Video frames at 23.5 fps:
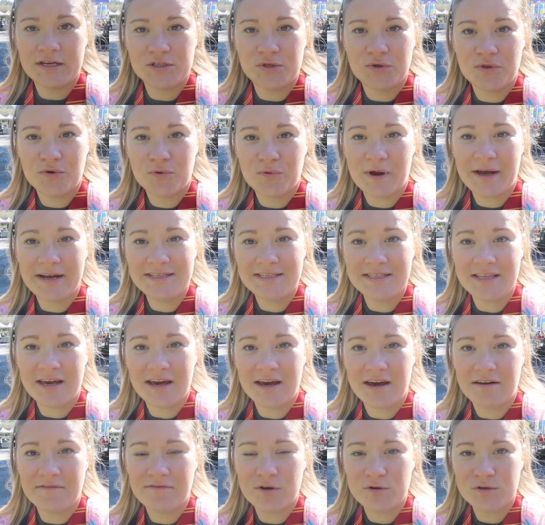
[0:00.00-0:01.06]
so the rides that
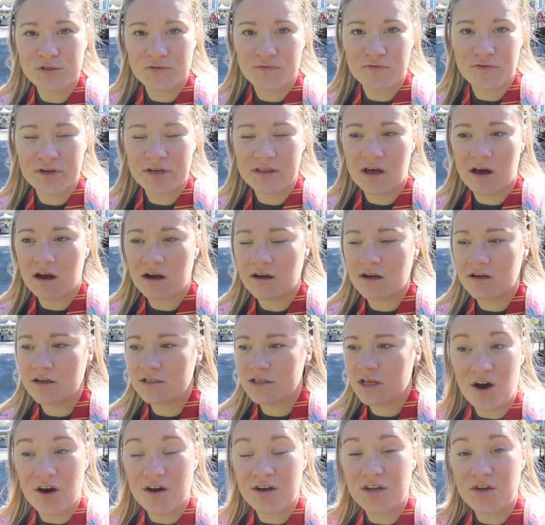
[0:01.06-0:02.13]
have those free lockers
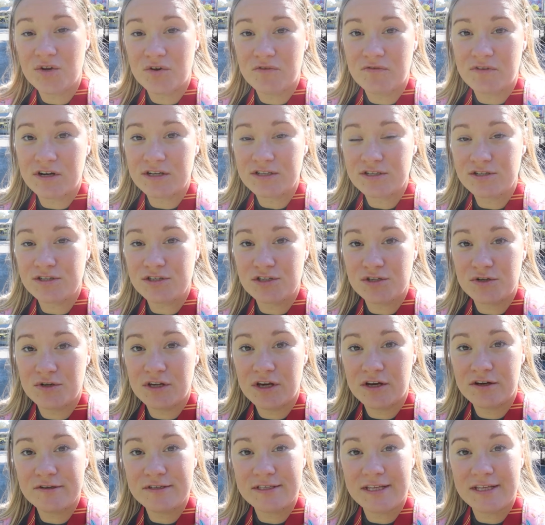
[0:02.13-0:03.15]
on Universal Studio